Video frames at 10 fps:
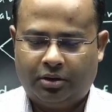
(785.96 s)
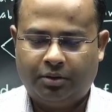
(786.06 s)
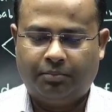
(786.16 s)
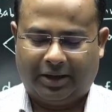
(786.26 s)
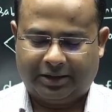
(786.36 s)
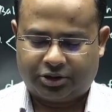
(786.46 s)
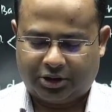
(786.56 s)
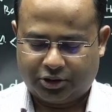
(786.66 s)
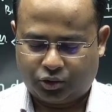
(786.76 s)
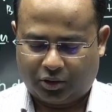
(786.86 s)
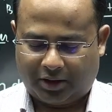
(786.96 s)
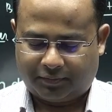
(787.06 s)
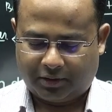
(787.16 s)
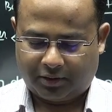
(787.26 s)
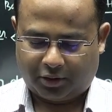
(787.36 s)
Badshah. So
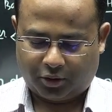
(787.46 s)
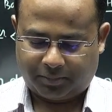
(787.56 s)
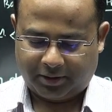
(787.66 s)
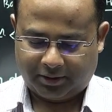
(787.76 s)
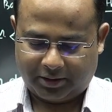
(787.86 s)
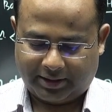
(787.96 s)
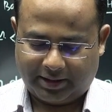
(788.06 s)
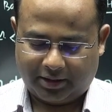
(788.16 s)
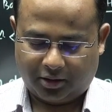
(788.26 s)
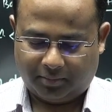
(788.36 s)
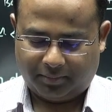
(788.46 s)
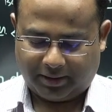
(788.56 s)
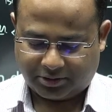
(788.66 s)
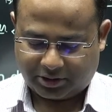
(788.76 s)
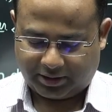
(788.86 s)
after adopting the title of
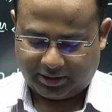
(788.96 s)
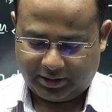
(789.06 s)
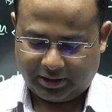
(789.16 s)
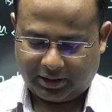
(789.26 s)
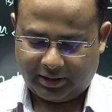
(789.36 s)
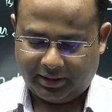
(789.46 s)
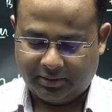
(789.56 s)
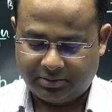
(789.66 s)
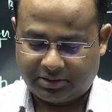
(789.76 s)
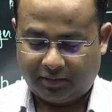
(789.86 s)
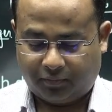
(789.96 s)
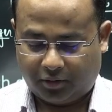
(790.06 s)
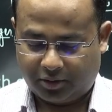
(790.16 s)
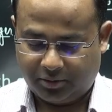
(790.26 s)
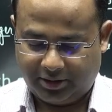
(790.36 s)
Badshah, he declared himself
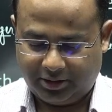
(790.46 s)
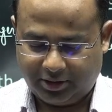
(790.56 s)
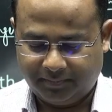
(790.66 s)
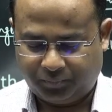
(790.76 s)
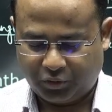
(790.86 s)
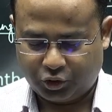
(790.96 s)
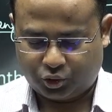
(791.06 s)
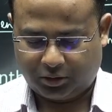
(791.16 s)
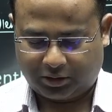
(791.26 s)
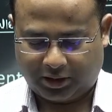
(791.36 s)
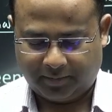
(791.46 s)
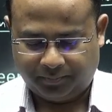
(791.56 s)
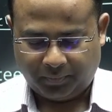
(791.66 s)
formally the Sultan.